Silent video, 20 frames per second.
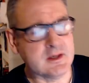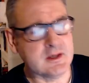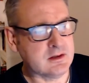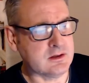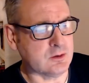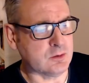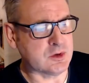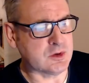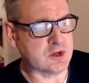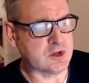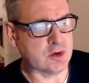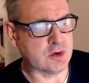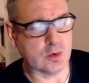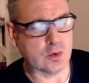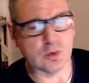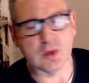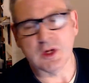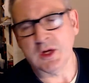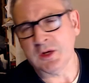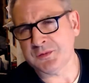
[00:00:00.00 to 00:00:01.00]
that would
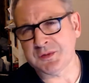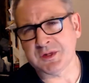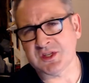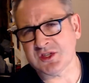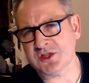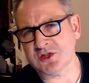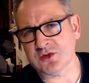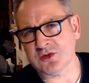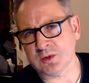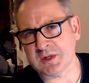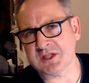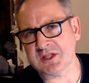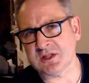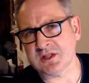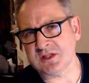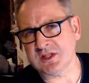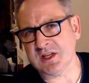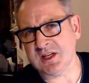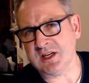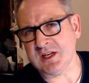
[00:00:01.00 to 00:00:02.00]
call for the story's
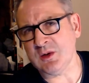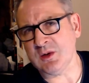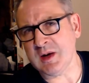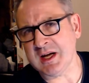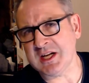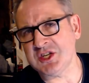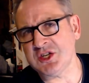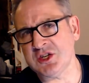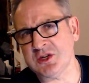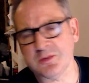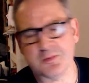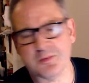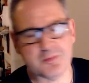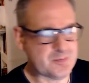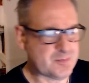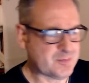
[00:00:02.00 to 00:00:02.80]
continuation.